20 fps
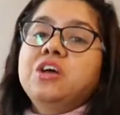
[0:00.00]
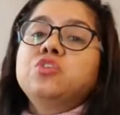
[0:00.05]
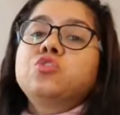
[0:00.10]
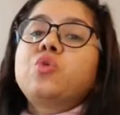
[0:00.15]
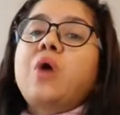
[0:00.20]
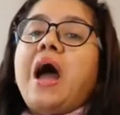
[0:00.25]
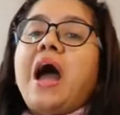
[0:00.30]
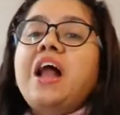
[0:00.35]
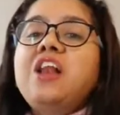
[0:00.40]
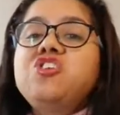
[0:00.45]

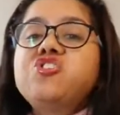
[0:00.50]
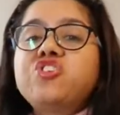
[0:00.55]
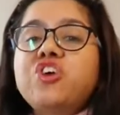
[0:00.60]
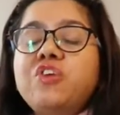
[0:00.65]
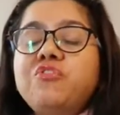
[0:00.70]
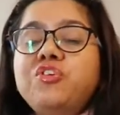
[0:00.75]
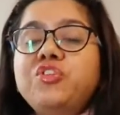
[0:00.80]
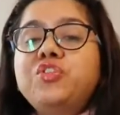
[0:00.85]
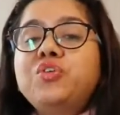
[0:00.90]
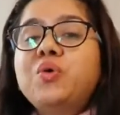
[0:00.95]
So I'll
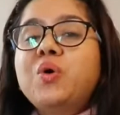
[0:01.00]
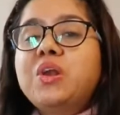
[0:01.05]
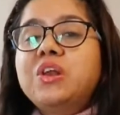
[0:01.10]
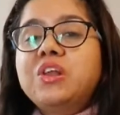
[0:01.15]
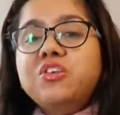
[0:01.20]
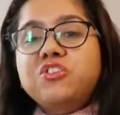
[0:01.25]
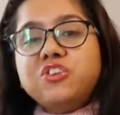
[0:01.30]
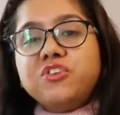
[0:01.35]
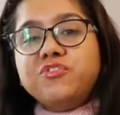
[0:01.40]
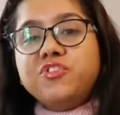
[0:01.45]
share with you a
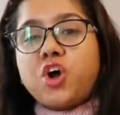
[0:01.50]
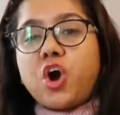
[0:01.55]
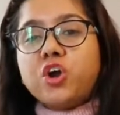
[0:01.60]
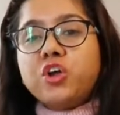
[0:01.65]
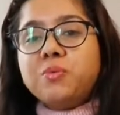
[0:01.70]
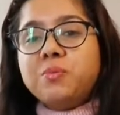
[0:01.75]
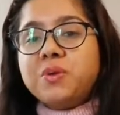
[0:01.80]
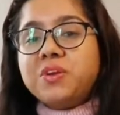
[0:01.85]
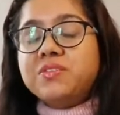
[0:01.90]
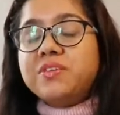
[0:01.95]
list of
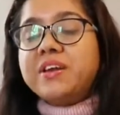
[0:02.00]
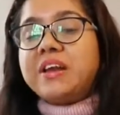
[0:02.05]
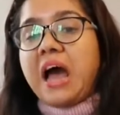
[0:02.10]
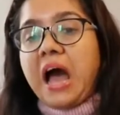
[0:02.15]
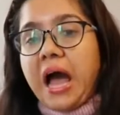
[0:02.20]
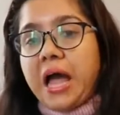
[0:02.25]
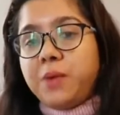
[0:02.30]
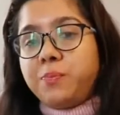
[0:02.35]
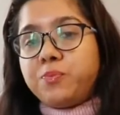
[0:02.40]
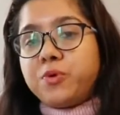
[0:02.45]
documents that
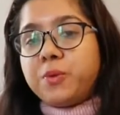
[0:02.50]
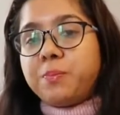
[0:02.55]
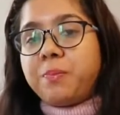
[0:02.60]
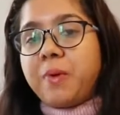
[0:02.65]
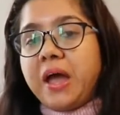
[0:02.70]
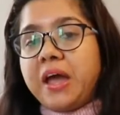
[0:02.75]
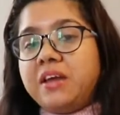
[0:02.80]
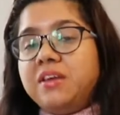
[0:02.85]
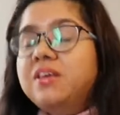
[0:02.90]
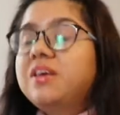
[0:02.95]
I
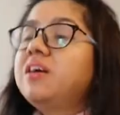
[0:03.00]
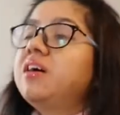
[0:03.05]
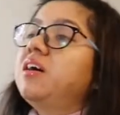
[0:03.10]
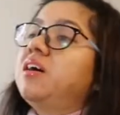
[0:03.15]
prepared.